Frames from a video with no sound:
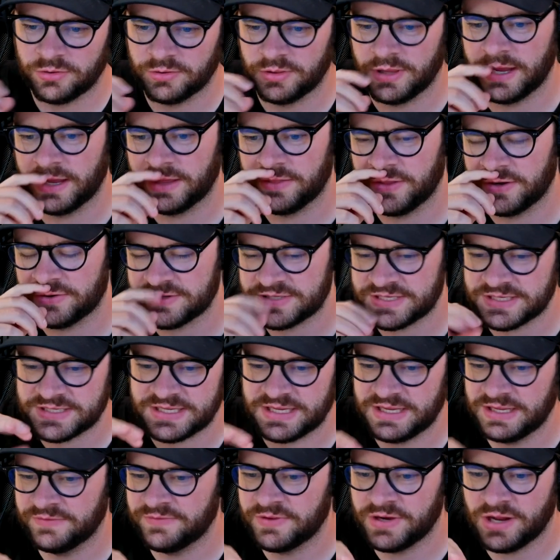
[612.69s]
like there's this
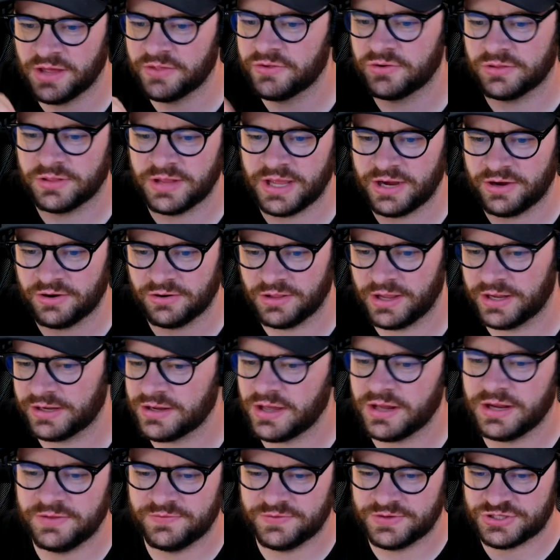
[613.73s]
even other layer, like
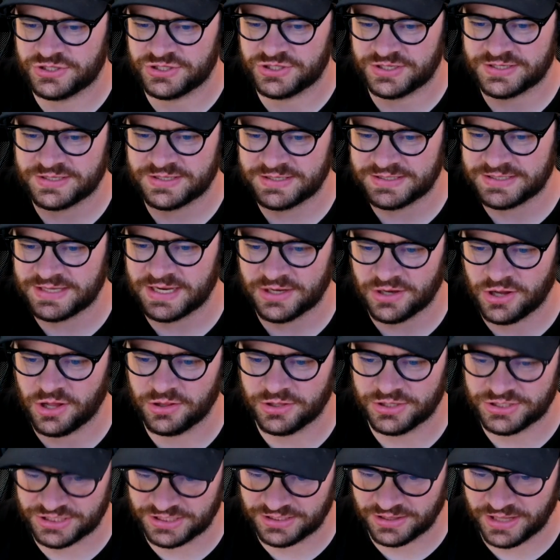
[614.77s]
not even just the
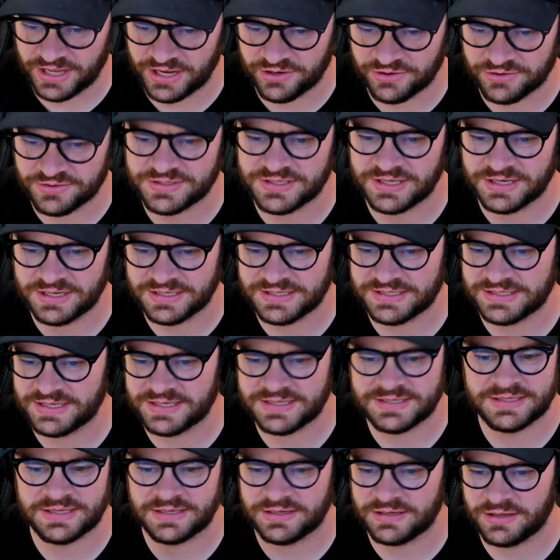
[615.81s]
technology layers that
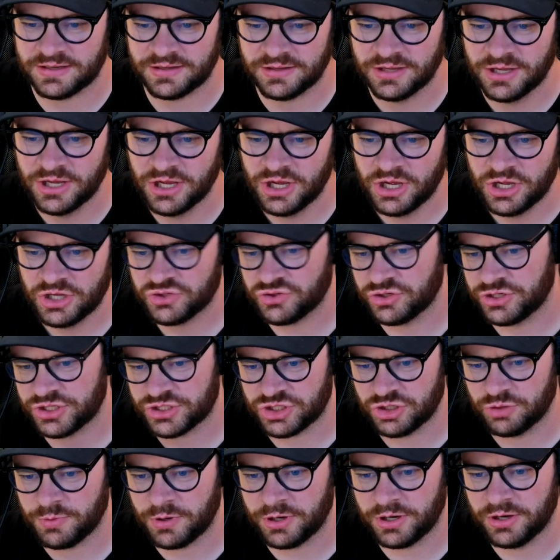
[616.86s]
exist in a
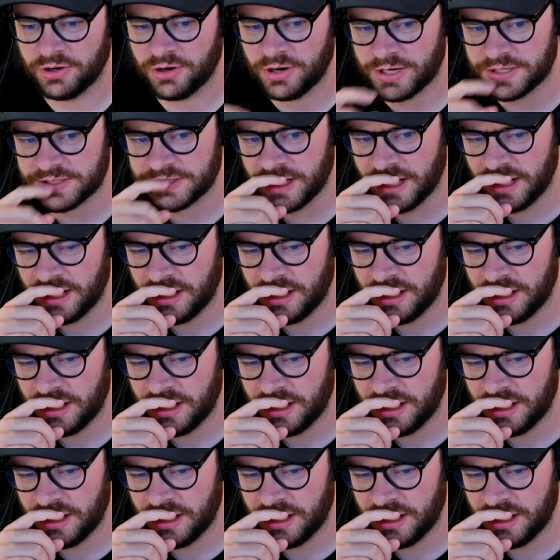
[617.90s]
traditional parking garage,